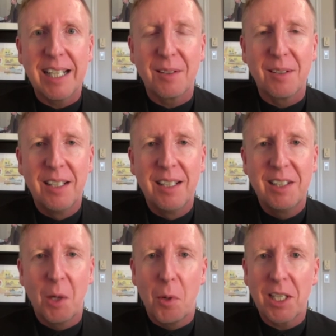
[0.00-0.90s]
now
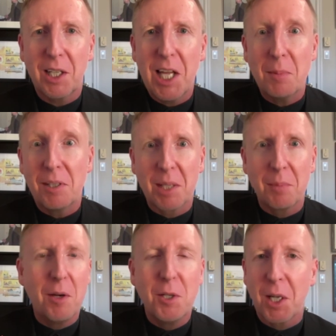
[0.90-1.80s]
that want to claim that
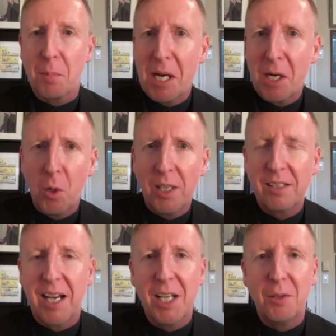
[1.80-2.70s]
somehow you got to pick one
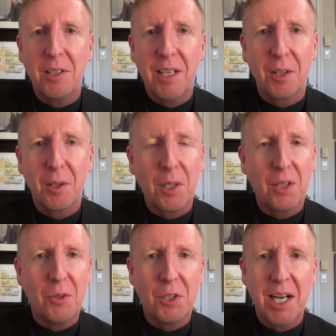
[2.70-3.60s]
side or the other. And
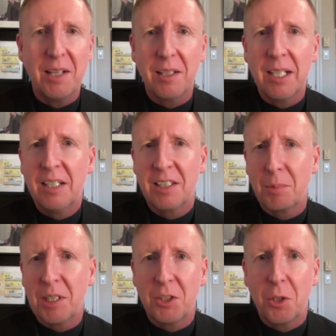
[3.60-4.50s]
if you say that
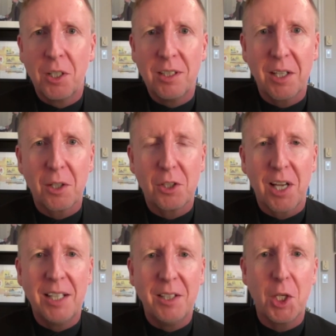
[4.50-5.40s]
something's good on the other
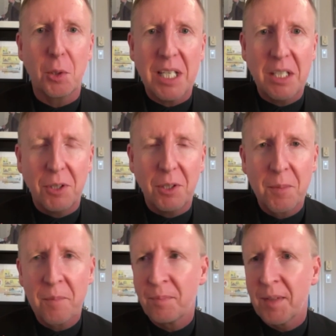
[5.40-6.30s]
side, that you're evil,
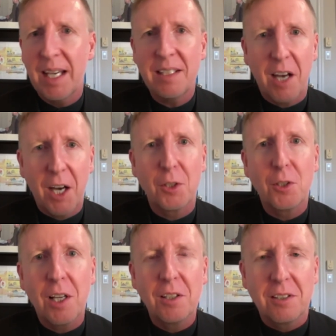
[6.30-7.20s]
it's utter
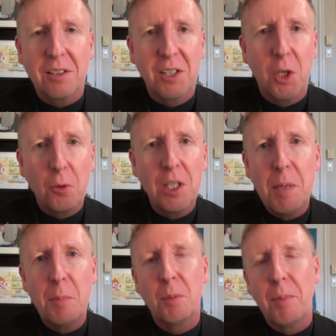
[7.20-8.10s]
nonsense. The only
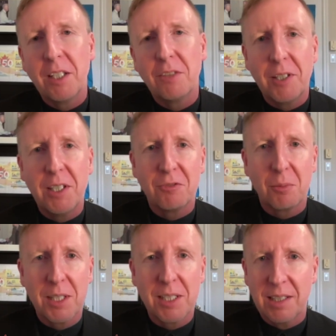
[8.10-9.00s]
people benefiting
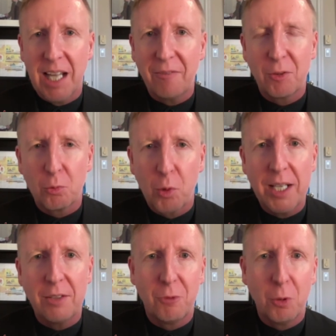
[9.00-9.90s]
from this left
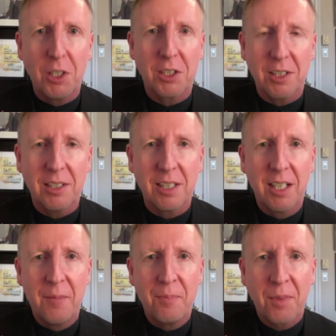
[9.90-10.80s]
right foolishness
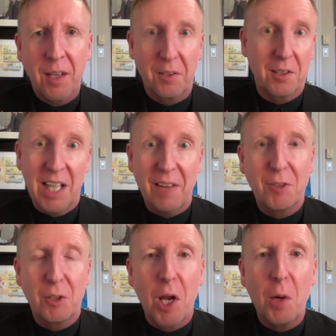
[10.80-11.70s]
are the left
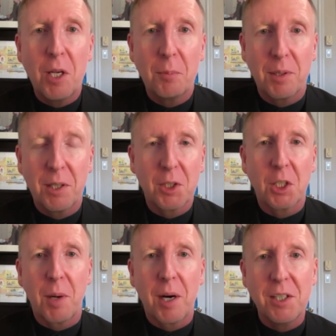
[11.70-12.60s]
and right wing political
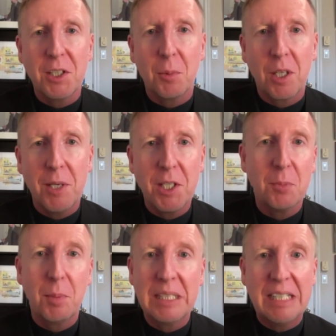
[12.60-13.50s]
parties who want to make you
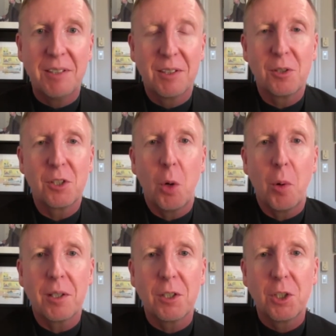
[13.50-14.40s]
believe that there's no
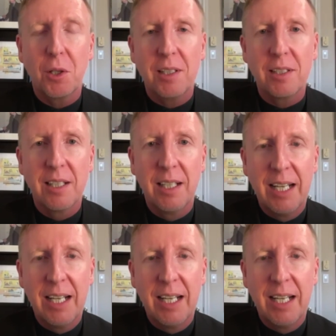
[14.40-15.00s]
other choice.